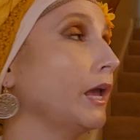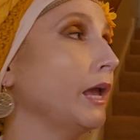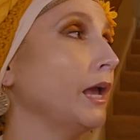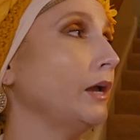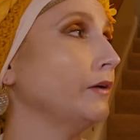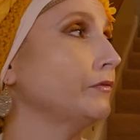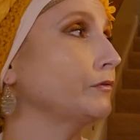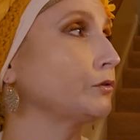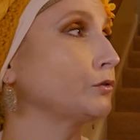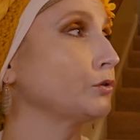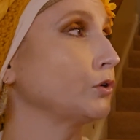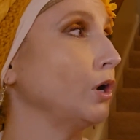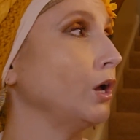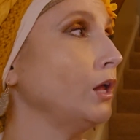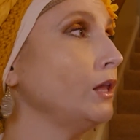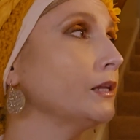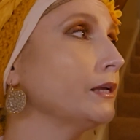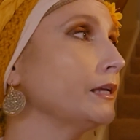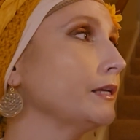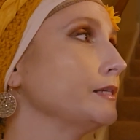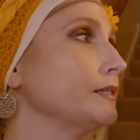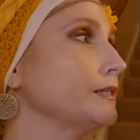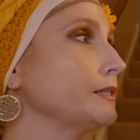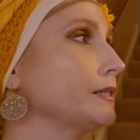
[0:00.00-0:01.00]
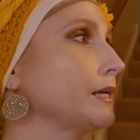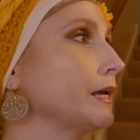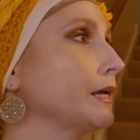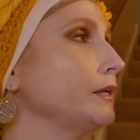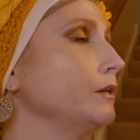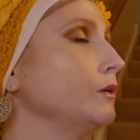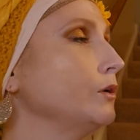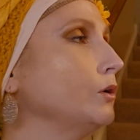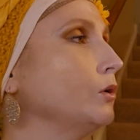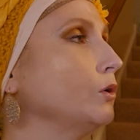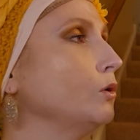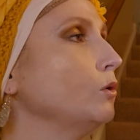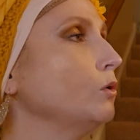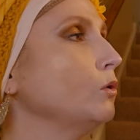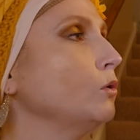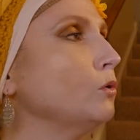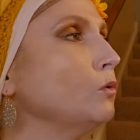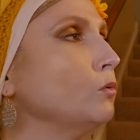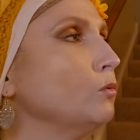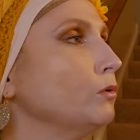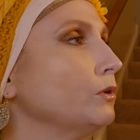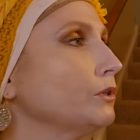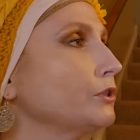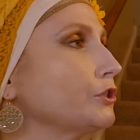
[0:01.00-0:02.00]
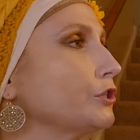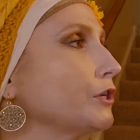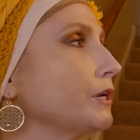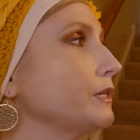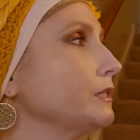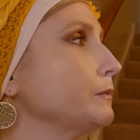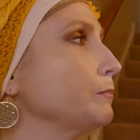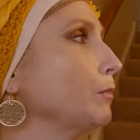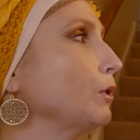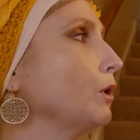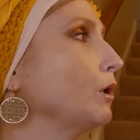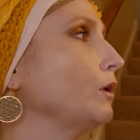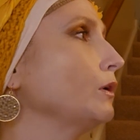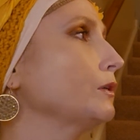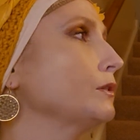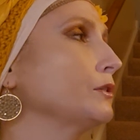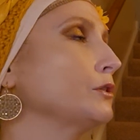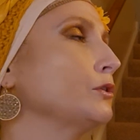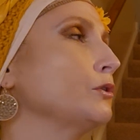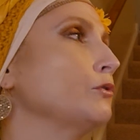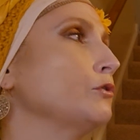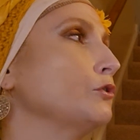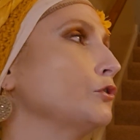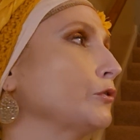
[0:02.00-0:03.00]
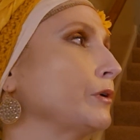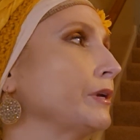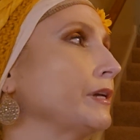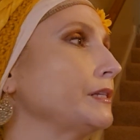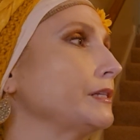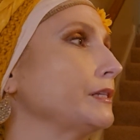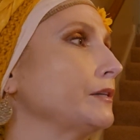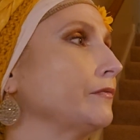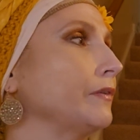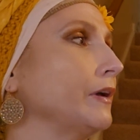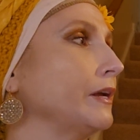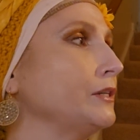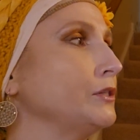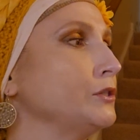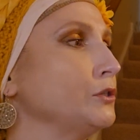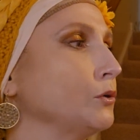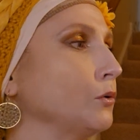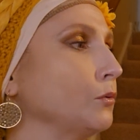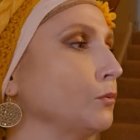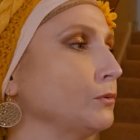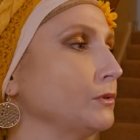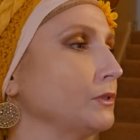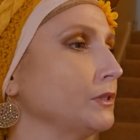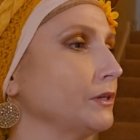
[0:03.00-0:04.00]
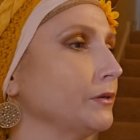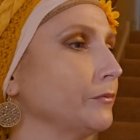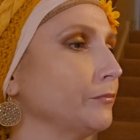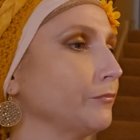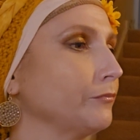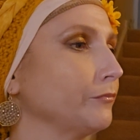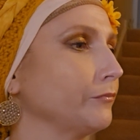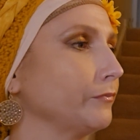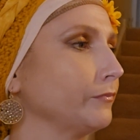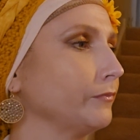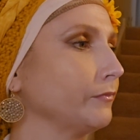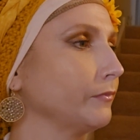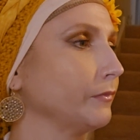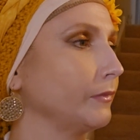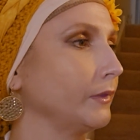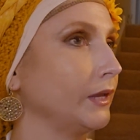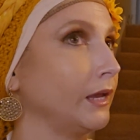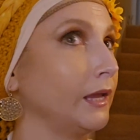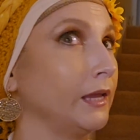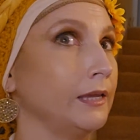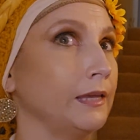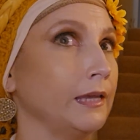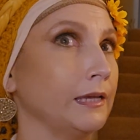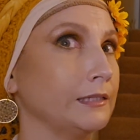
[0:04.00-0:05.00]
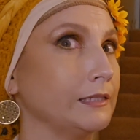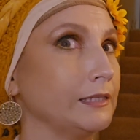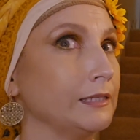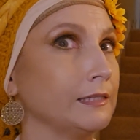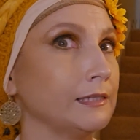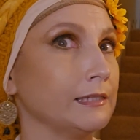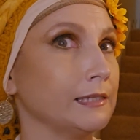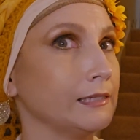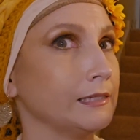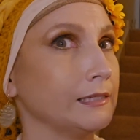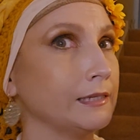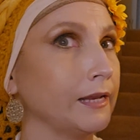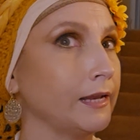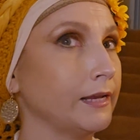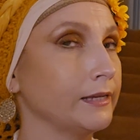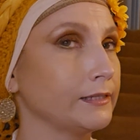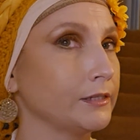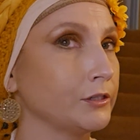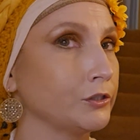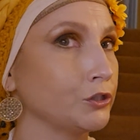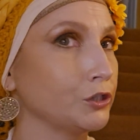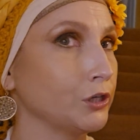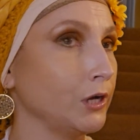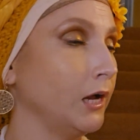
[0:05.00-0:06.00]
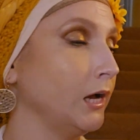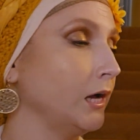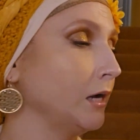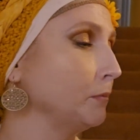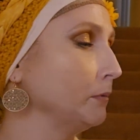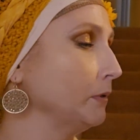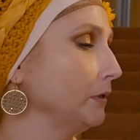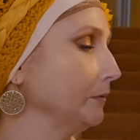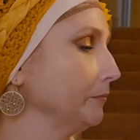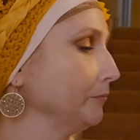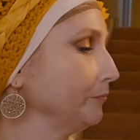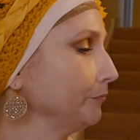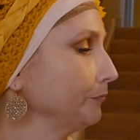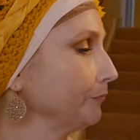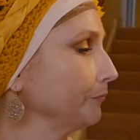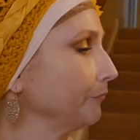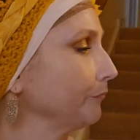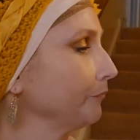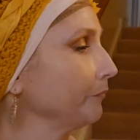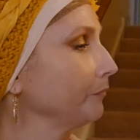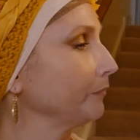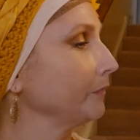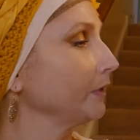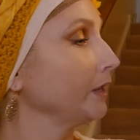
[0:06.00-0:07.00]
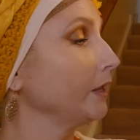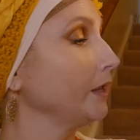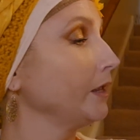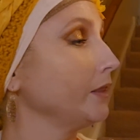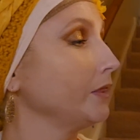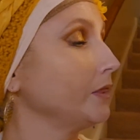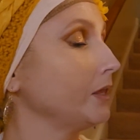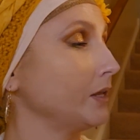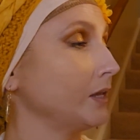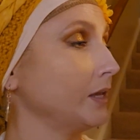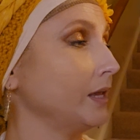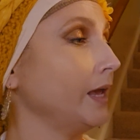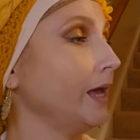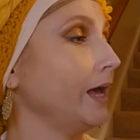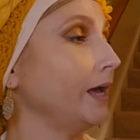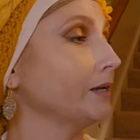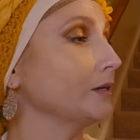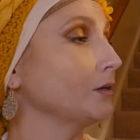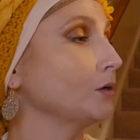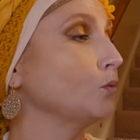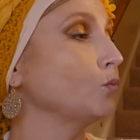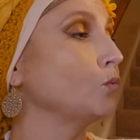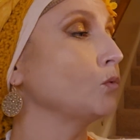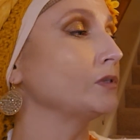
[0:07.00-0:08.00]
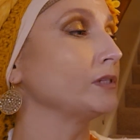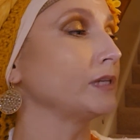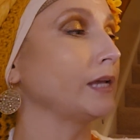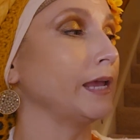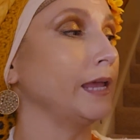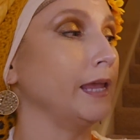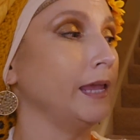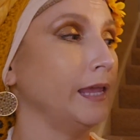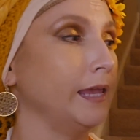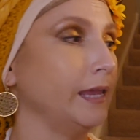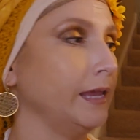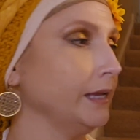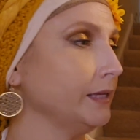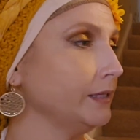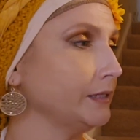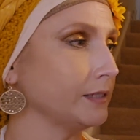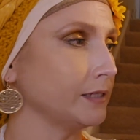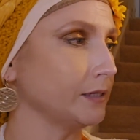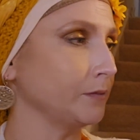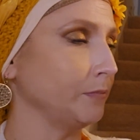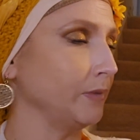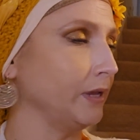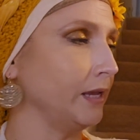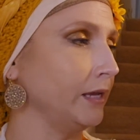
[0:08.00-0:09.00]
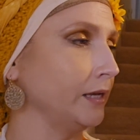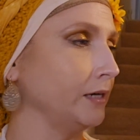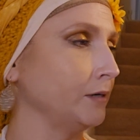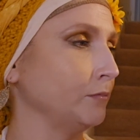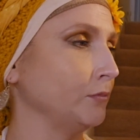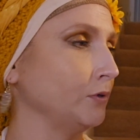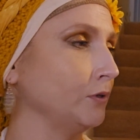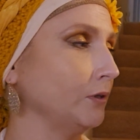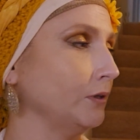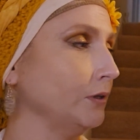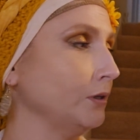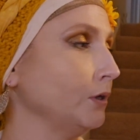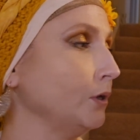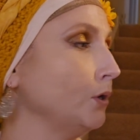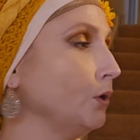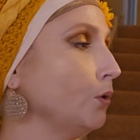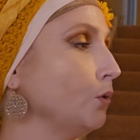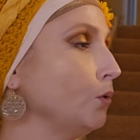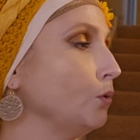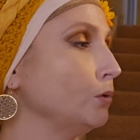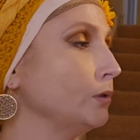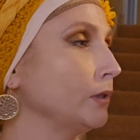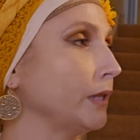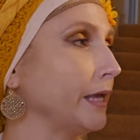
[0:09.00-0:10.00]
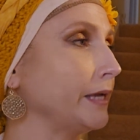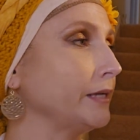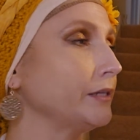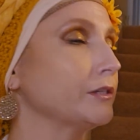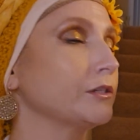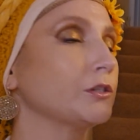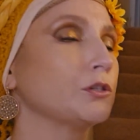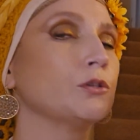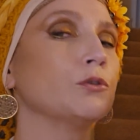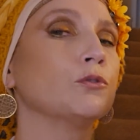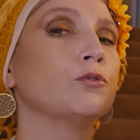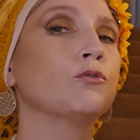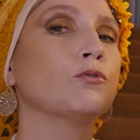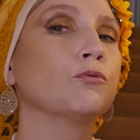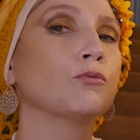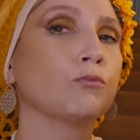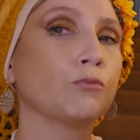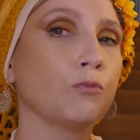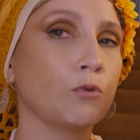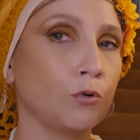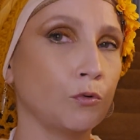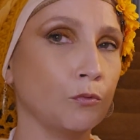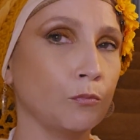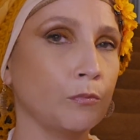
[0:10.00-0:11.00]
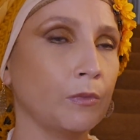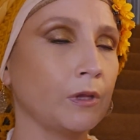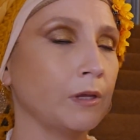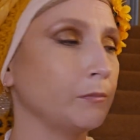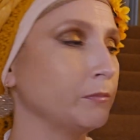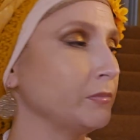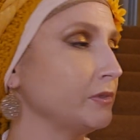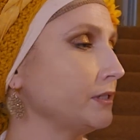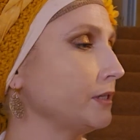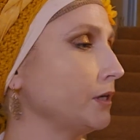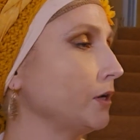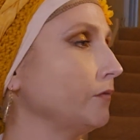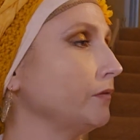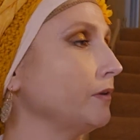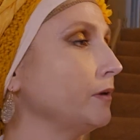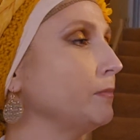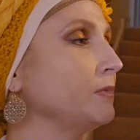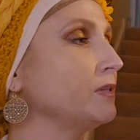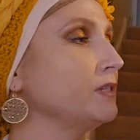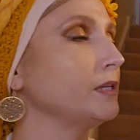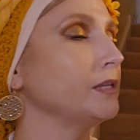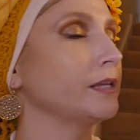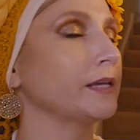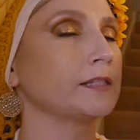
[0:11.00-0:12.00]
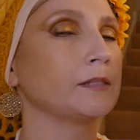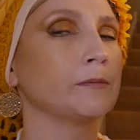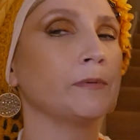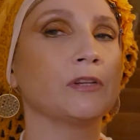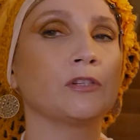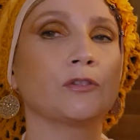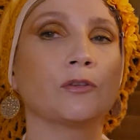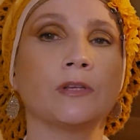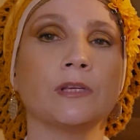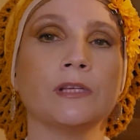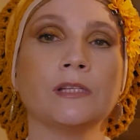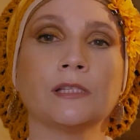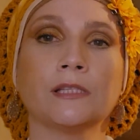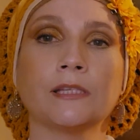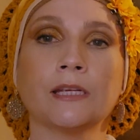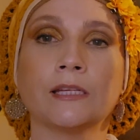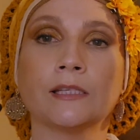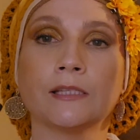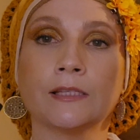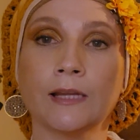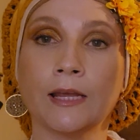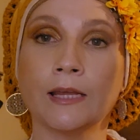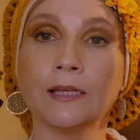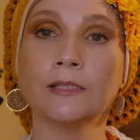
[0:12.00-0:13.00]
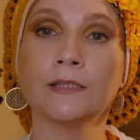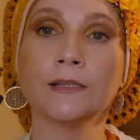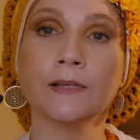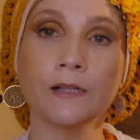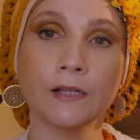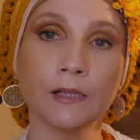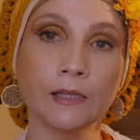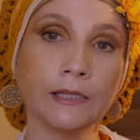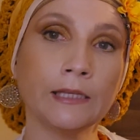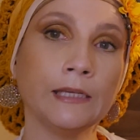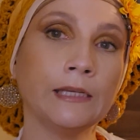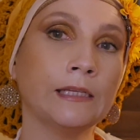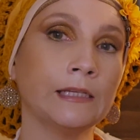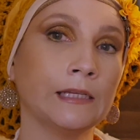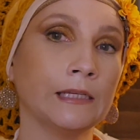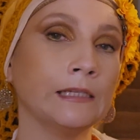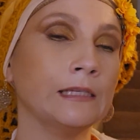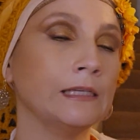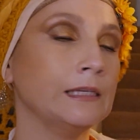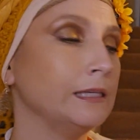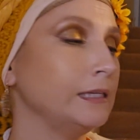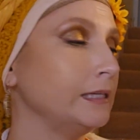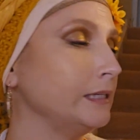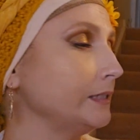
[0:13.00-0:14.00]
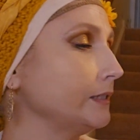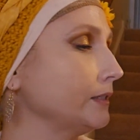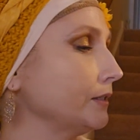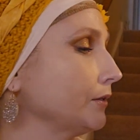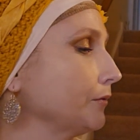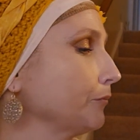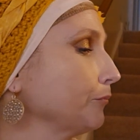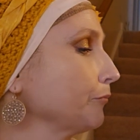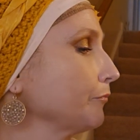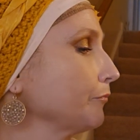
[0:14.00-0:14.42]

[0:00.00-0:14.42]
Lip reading: After all, he said, who will chase balls and do tricks if I don't? I guess he sees it as a job. The cat was a handsome animal who liked to groom himself. That means he likes to make sure he stays nice and clean and neat.